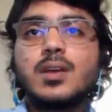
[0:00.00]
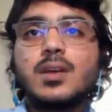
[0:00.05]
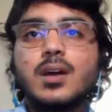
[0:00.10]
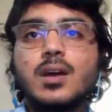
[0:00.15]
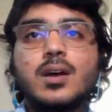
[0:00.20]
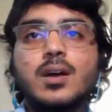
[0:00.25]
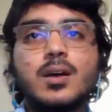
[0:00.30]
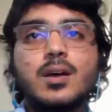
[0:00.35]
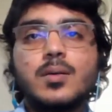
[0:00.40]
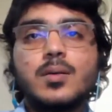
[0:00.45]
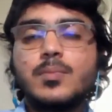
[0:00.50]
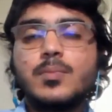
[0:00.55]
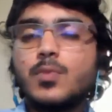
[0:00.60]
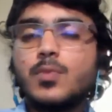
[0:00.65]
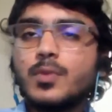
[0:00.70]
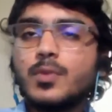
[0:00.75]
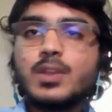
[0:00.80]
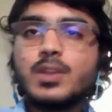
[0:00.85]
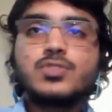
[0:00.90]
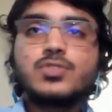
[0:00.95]
uh,
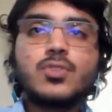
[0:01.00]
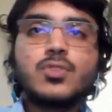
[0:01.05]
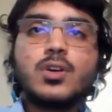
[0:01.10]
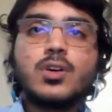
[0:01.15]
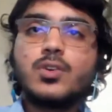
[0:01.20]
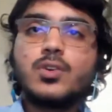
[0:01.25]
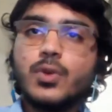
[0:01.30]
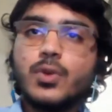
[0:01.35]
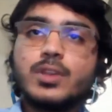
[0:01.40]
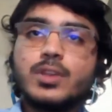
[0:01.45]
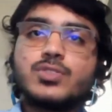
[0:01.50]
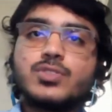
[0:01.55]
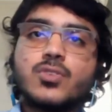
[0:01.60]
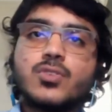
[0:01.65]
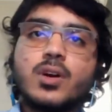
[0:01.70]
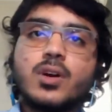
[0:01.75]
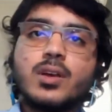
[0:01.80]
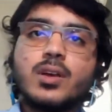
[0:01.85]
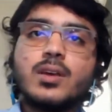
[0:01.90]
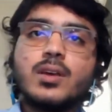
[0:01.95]
moving strong, going
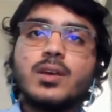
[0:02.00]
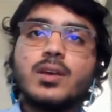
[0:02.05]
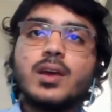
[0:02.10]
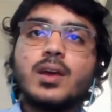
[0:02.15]
strong.